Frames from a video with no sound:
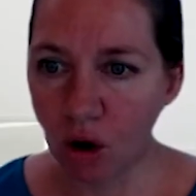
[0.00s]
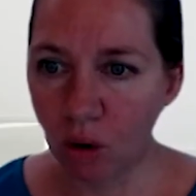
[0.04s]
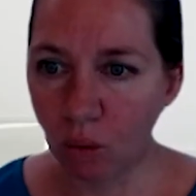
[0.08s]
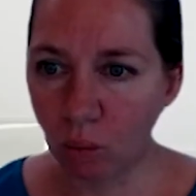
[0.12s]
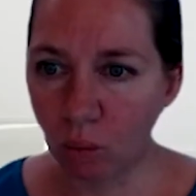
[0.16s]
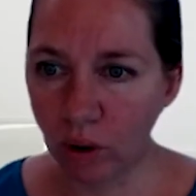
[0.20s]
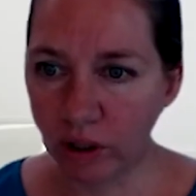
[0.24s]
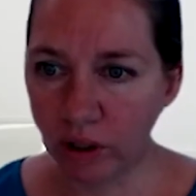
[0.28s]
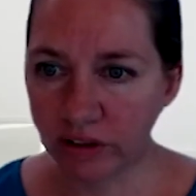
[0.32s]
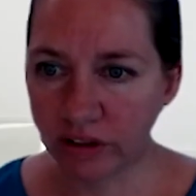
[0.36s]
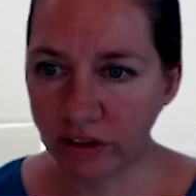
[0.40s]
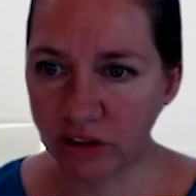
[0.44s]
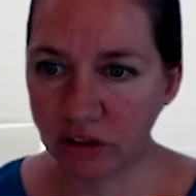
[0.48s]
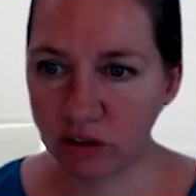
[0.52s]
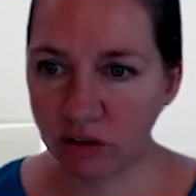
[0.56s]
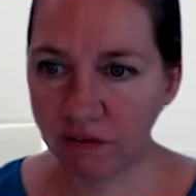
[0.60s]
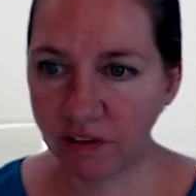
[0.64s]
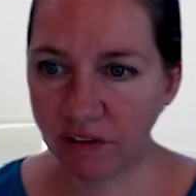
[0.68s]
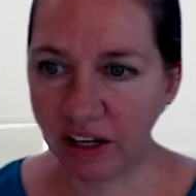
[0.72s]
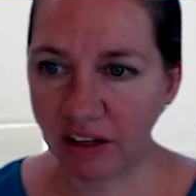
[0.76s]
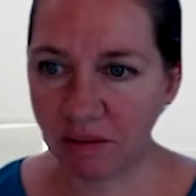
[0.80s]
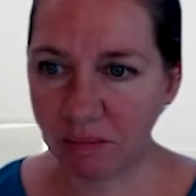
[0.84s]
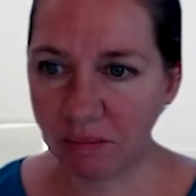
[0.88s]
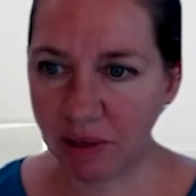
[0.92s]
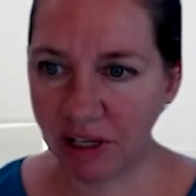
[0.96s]
What did you
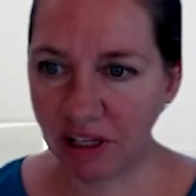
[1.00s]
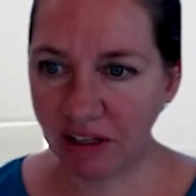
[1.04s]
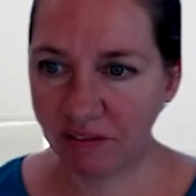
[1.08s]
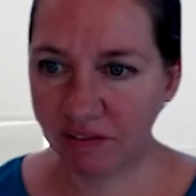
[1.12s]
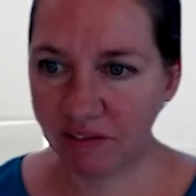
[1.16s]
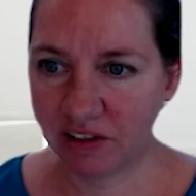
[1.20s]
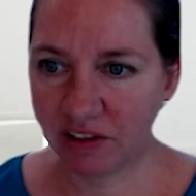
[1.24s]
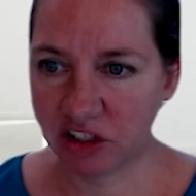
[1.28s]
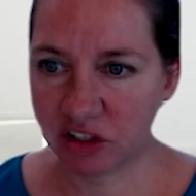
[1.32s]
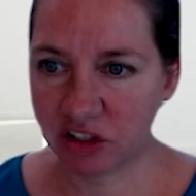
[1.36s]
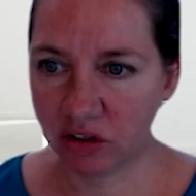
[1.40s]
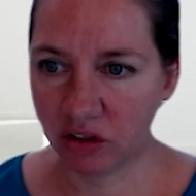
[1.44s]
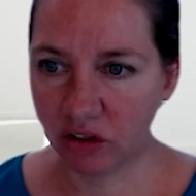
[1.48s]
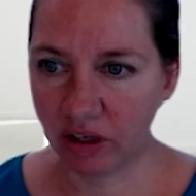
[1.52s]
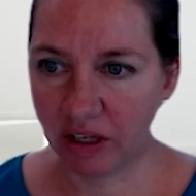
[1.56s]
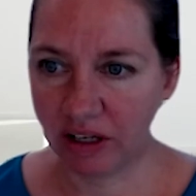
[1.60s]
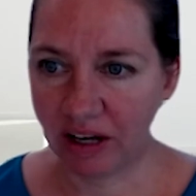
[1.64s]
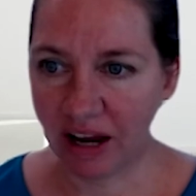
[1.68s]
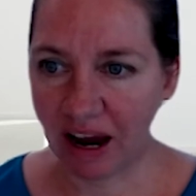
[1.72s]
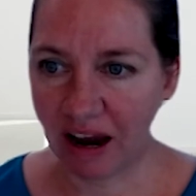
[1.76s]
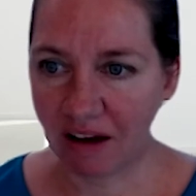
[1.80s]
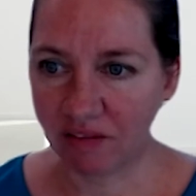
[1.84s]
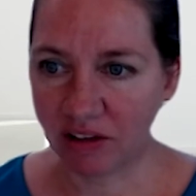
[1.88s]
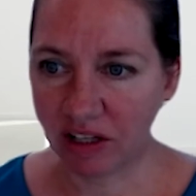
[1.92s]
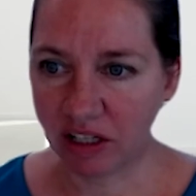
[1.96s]
find beneficial in
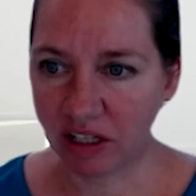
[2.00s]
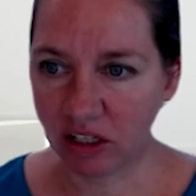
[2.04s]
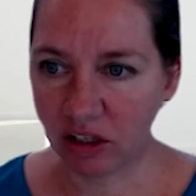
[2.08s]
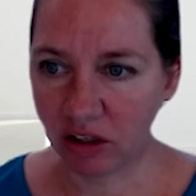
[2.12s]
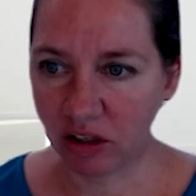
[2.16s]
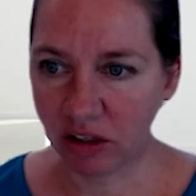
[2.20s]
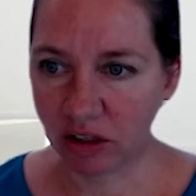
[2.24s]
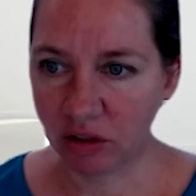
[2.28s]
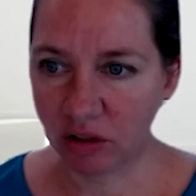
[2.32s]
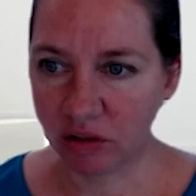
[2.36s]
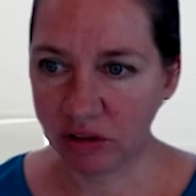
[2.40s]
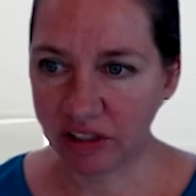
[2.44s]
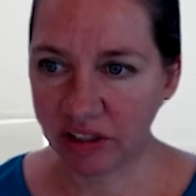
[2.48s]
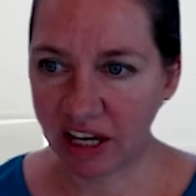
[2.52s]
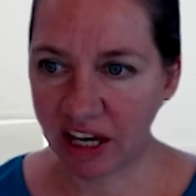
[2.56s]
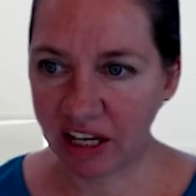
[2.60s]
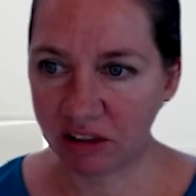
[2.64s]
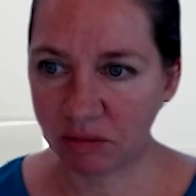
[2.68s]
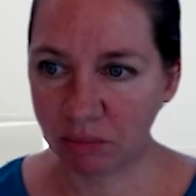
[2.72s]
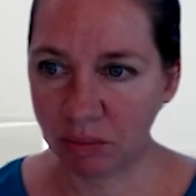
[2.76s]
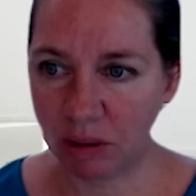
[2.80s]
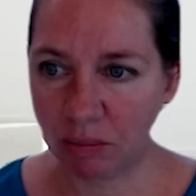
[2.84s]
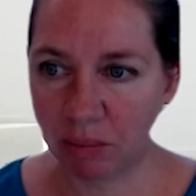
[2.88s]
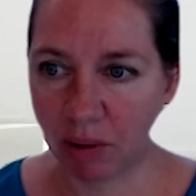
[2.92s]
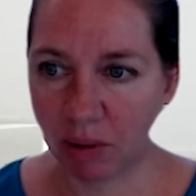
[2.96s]
having your use
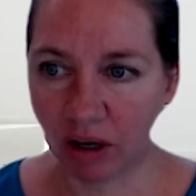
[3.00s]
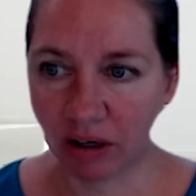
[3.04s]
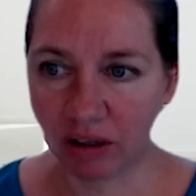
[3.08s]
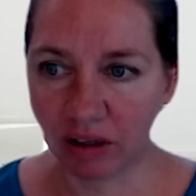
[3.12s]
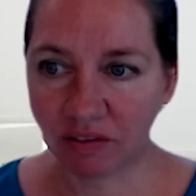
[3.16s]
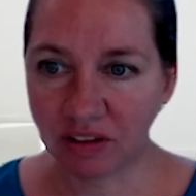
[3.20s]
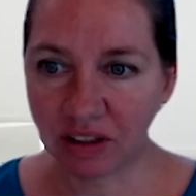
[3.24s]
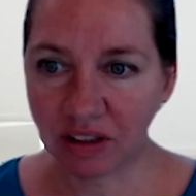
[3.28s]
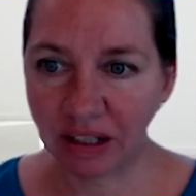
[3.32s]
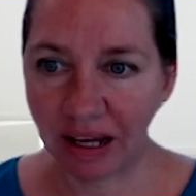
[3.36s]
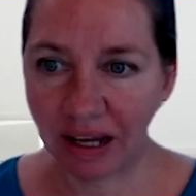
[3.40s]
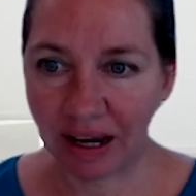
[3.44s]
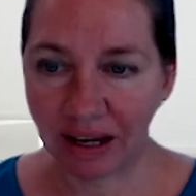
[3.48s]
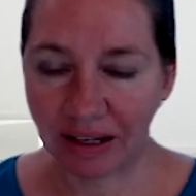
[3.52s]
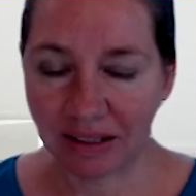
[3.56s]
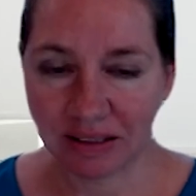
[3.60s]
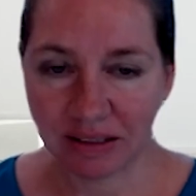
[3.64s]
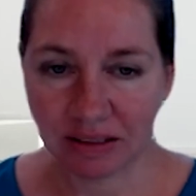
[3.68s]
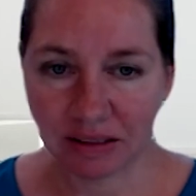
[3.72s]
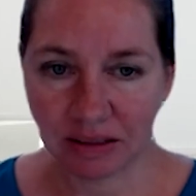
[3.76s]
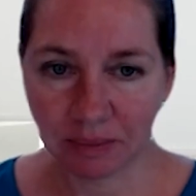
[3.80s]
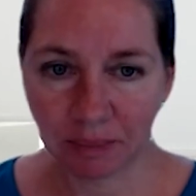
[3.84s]
case be part of class?